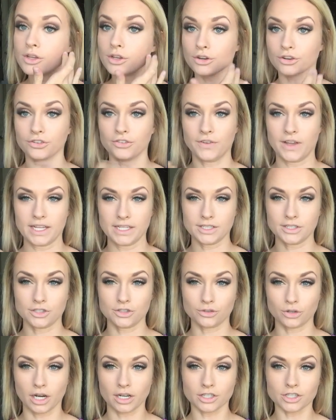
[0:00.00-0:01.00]
your face
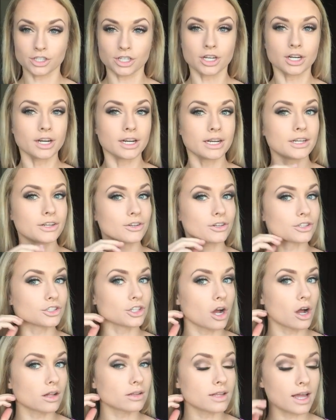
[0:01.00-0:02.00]
structure and your
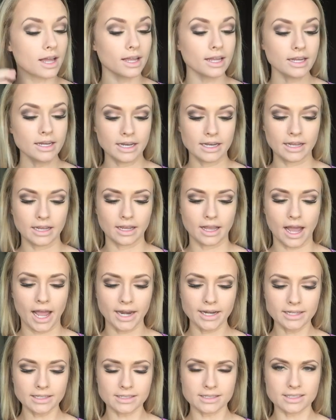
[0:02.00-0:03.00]
jawline, and it
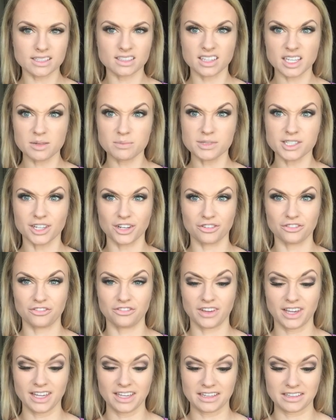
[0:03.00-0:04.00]
kind of slims your
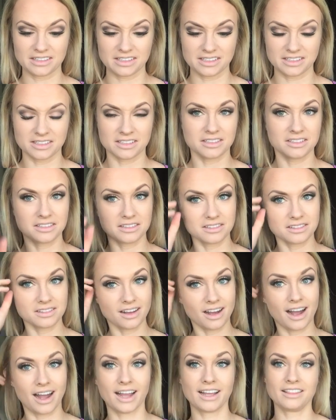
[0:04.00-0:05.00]
face,
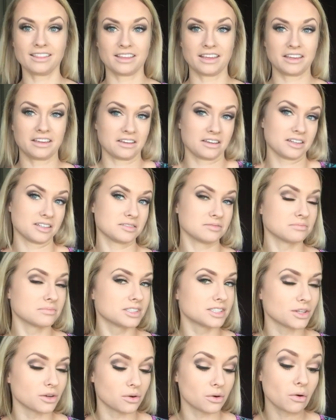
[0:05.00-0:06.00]
I think.
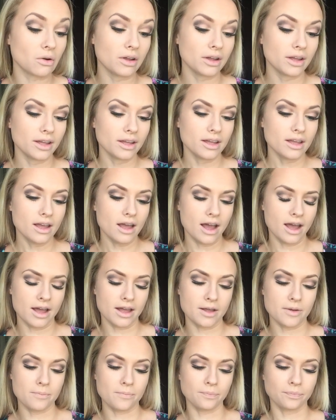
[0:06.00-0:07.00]
So
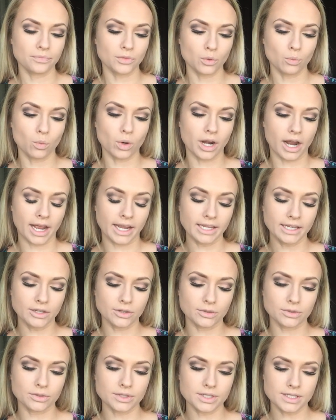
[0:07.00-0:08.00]
what I
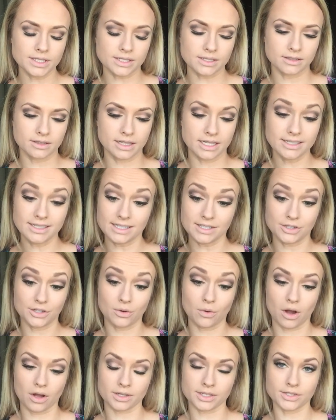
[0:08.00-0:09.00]
use, this is
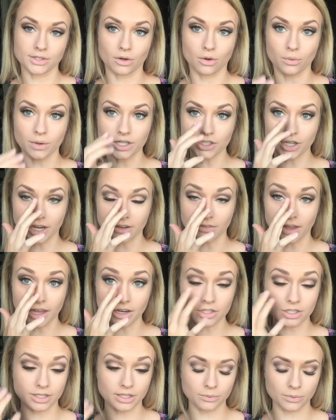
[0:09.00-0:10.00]
new also, which I've
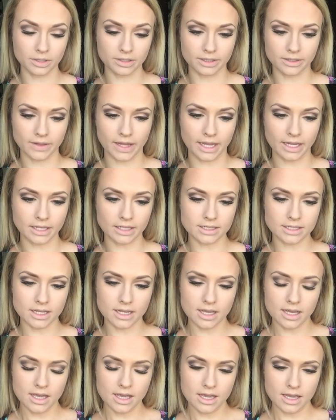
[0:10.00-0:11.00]
actually really liked.
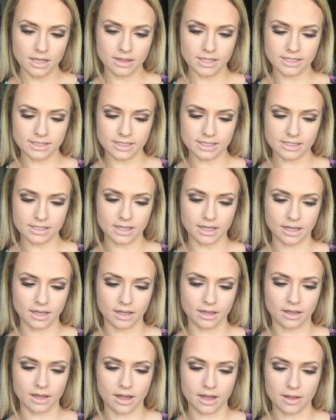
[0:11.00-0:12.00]
This is
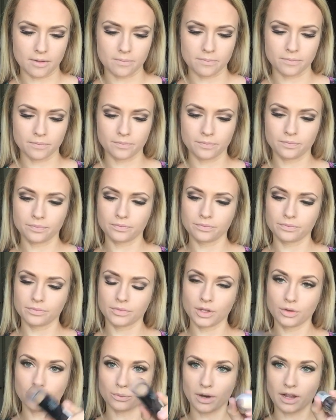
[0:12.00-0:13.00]
the
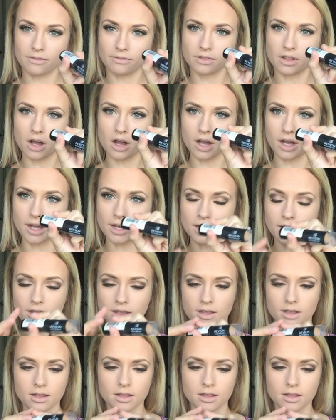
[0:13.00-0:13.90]
Revlon